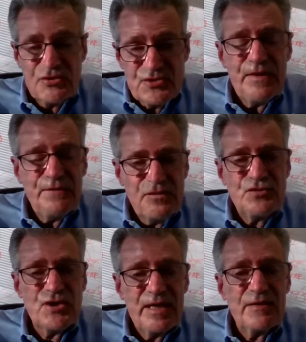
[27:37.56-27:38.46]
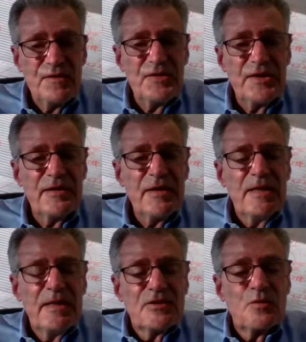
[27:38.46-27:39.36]
Safety Chat on there.
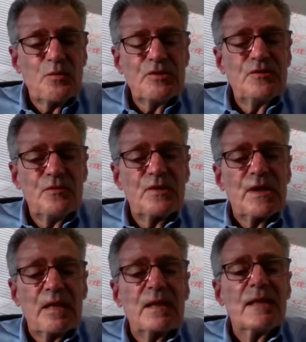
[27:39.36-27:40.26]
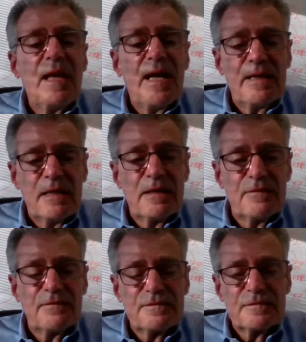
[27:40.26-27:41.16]
So we're doing a lot of